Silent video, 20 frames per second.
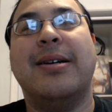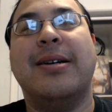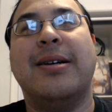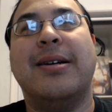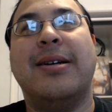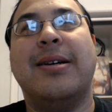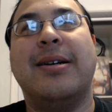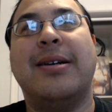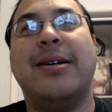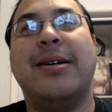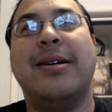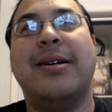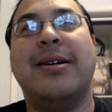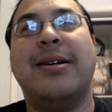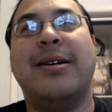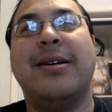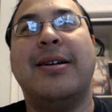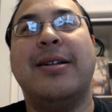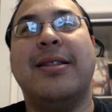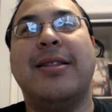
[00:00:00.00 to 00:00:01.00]

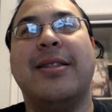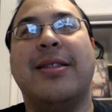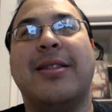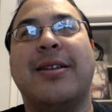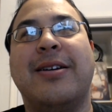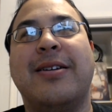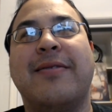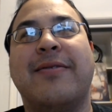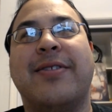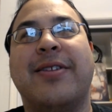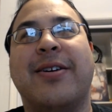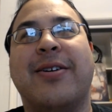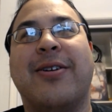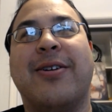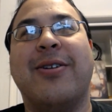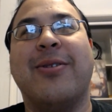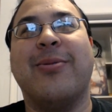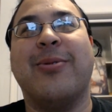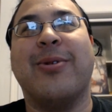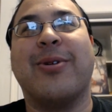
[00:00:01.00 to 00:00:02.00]
Love the
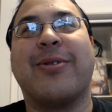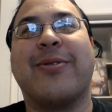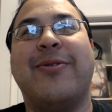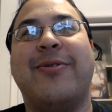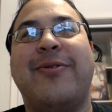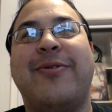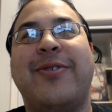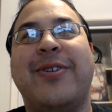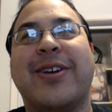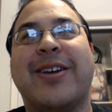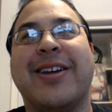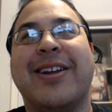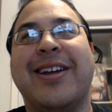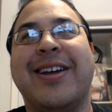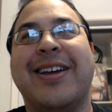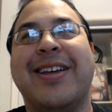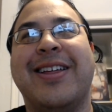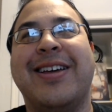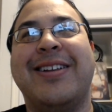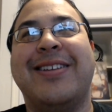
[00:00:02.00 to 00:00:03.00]
artwork. Fucking
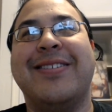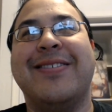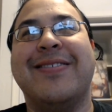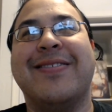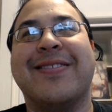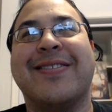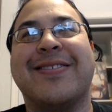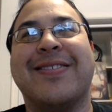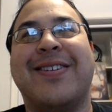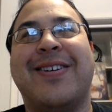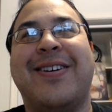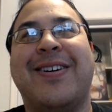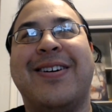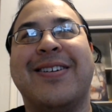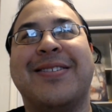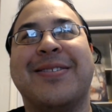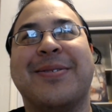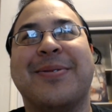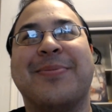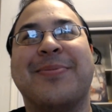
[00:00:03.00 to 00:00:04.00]
A, that dude looks
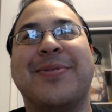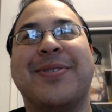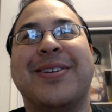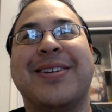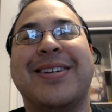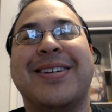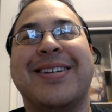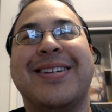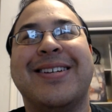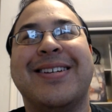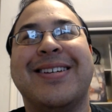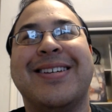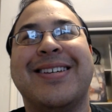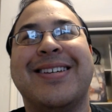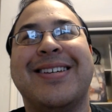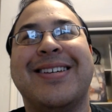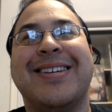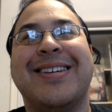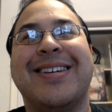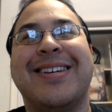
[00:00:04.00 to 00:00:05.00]
awesome.
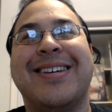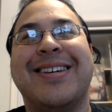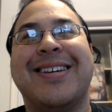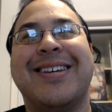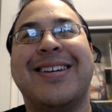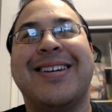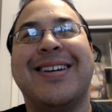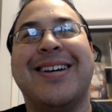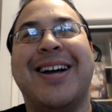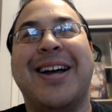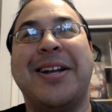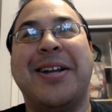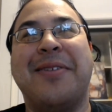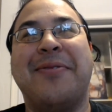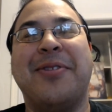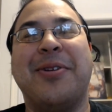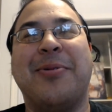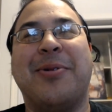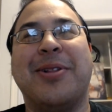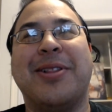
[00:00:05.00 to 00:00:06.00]
I
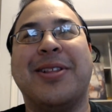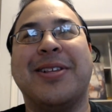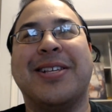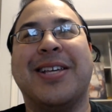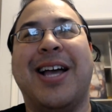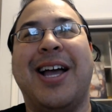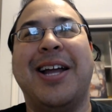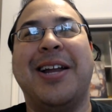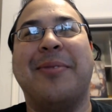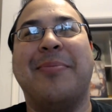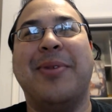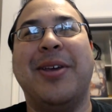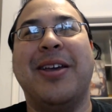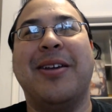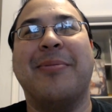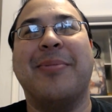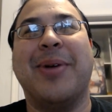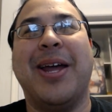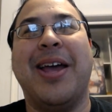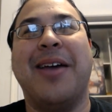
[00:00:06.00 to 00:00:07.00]
definitely want this guy to be
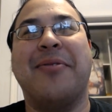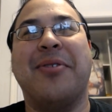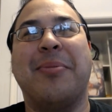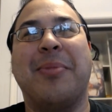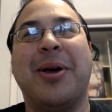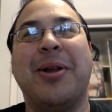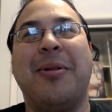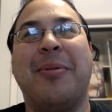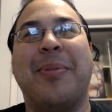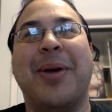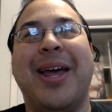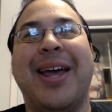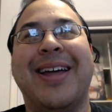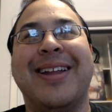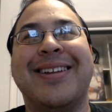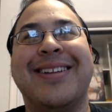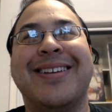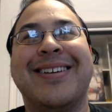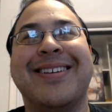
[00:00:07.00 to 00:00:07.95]
in my heavy metal band.